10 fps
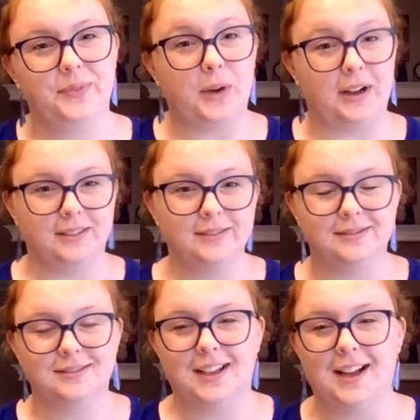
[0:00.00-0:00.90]
Well,
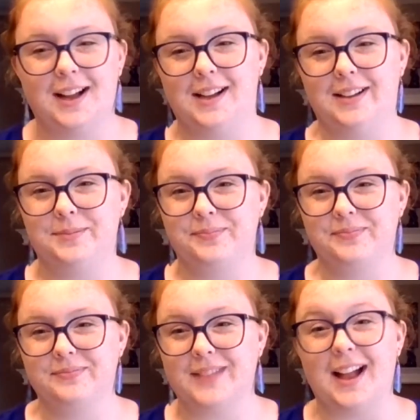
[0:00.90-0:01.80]

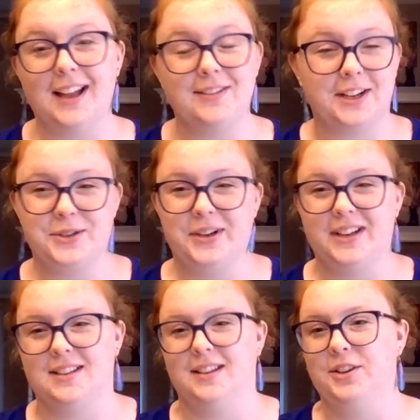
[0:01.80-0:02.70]
I I've had you
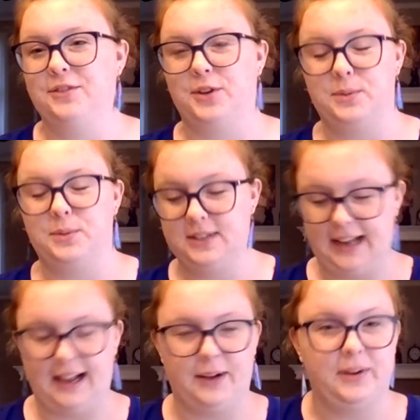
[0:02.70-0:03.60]
guys on here for almost an
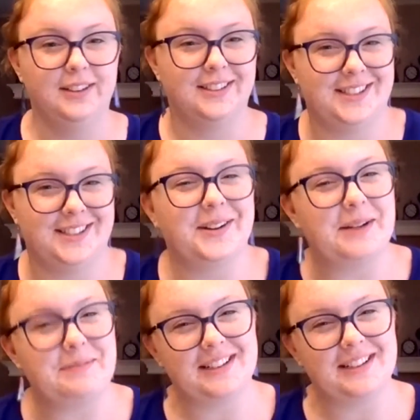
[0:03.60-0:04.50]
hour, so
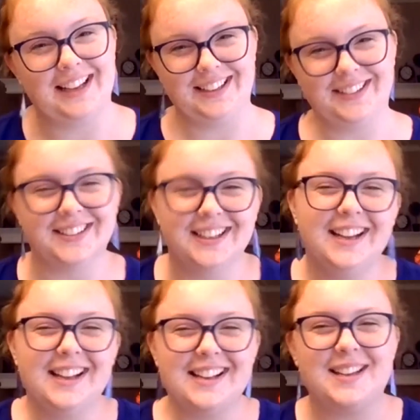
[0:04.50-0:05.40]
I'm gonna let you
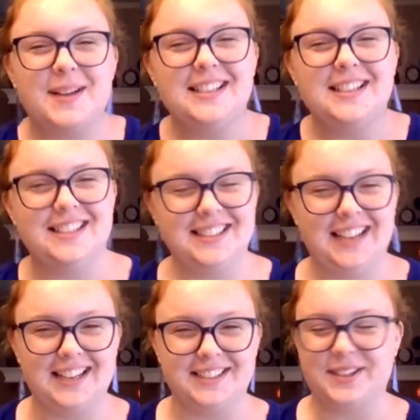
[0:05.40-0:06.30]
get back to your
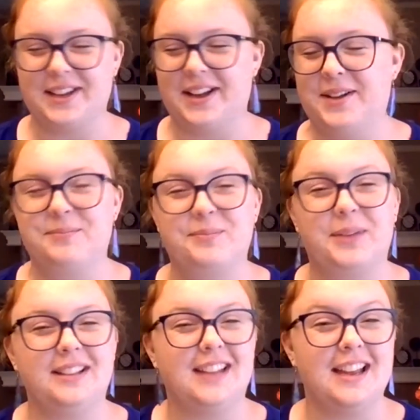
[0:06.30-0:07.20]
days.
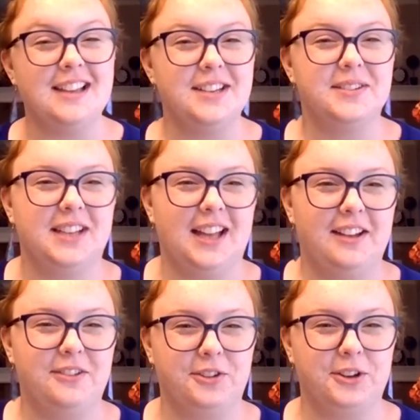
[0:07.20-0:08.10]
But thank you
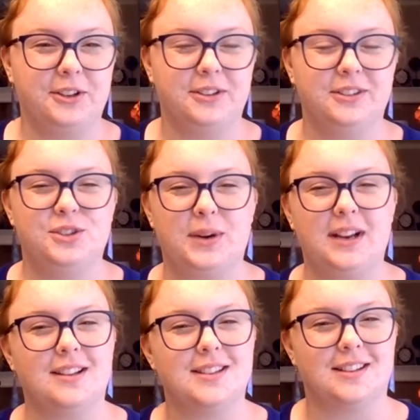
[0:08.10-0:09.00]
again for
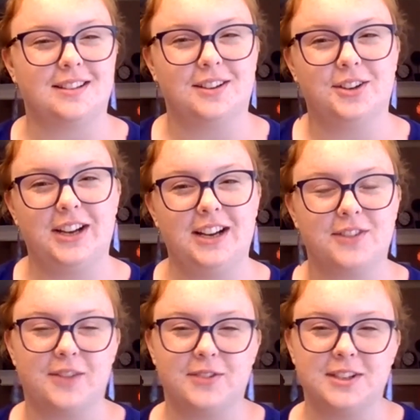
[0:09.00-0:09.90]
joining us on our creative
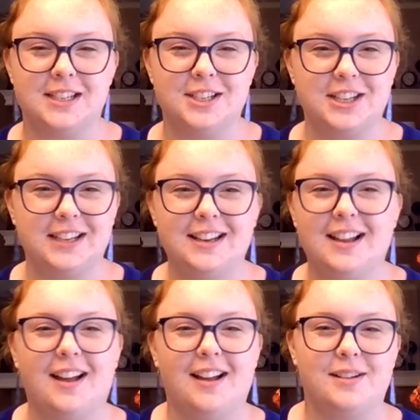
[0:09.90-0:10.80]
conversation
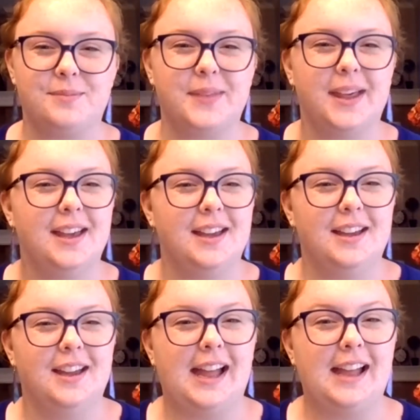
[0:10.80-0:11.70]

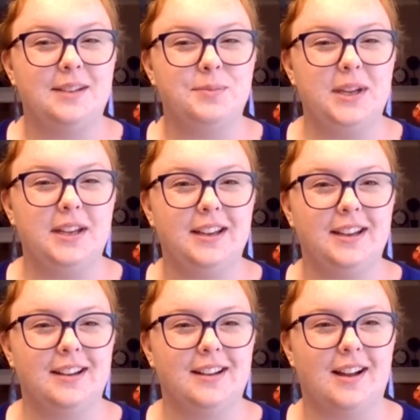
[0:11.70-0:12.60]
and being